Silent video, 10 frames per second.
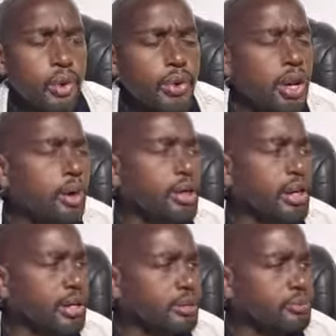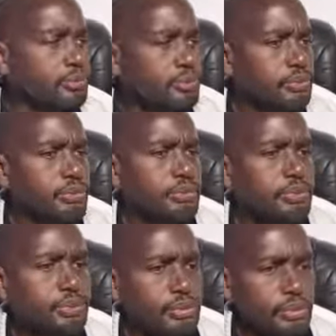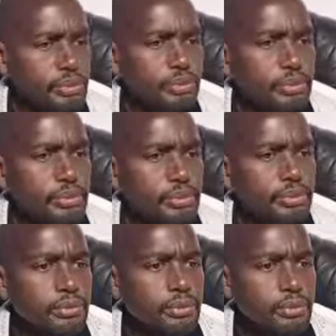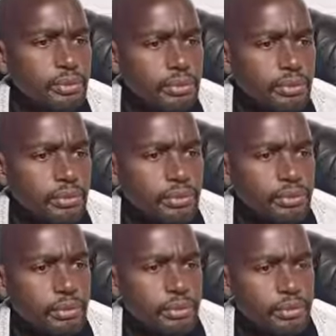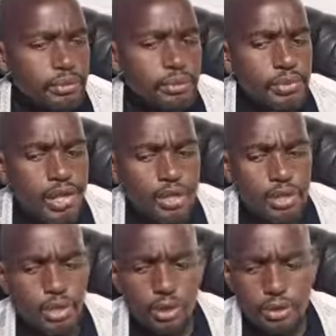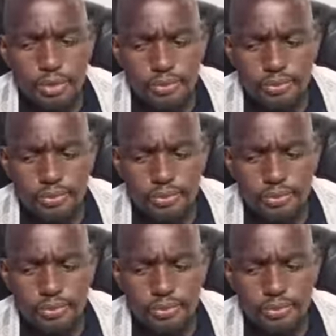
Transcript: We honor him. Mm. Yes, Lord.